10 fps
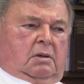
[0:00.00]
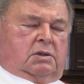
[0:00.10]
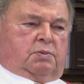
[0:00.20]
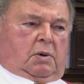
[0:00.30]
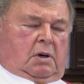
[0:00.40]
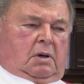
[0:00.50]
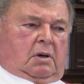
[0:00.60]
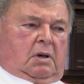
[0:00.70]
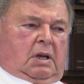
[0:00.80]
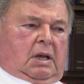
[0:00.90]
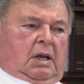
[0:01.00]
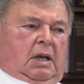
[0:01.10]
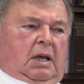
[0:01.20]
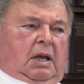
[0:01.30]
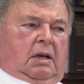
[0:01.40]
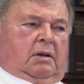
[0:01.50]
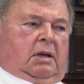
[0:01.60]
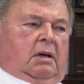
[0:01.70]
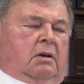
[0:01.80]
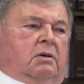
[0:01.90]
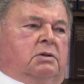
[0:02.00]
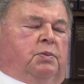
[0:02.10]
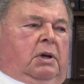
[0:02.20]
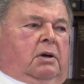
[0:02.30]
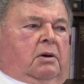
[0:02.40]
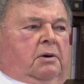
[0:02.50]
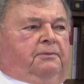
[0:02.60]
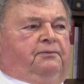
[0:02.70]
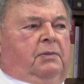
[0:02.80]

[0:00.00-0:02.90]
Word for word: spotter, and the other speaker.